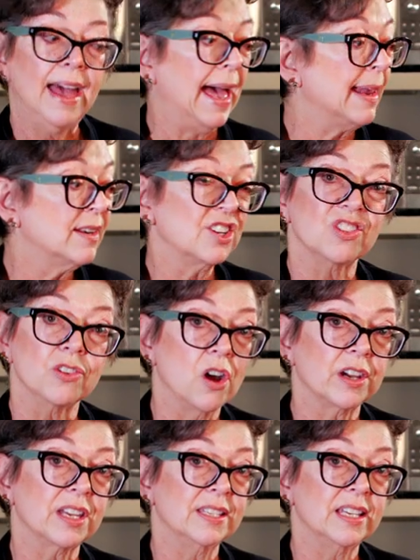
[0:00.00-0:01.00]
and does
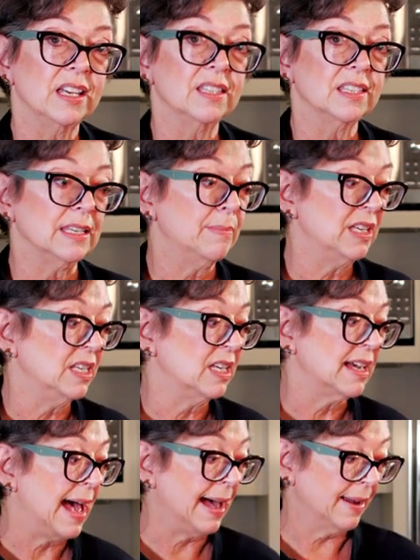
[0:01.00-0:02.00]
not contain C B
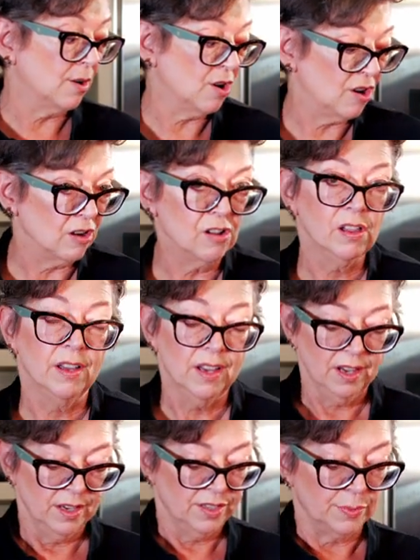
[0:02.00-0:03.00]
D at all.
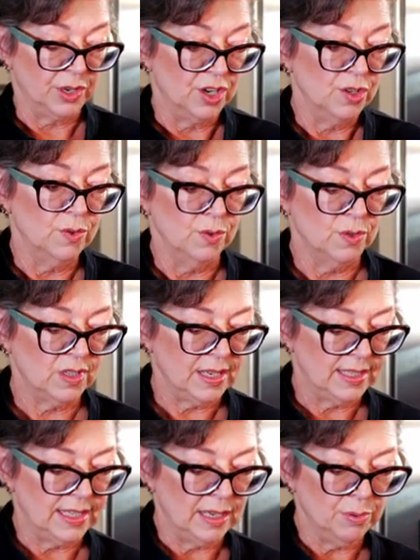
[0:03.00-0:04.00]
So we're gonna use
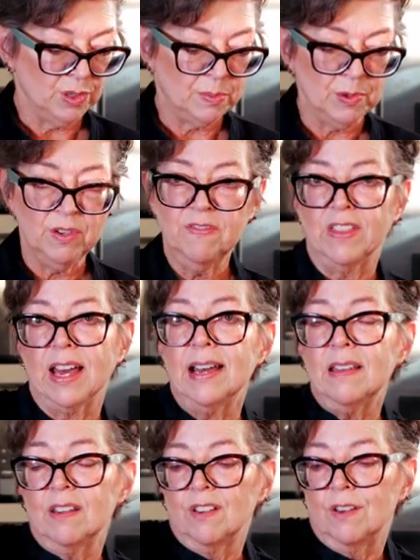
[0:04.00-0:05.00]
a tablespoon of
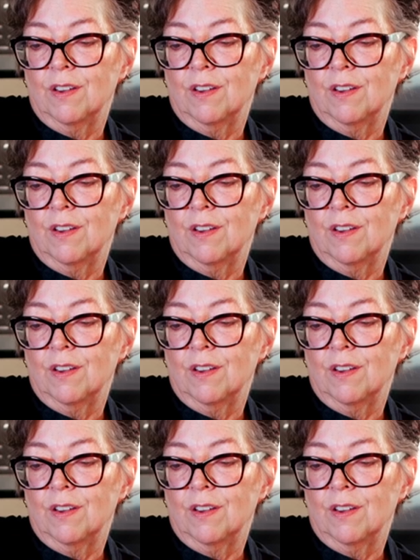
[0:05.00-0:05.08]
that.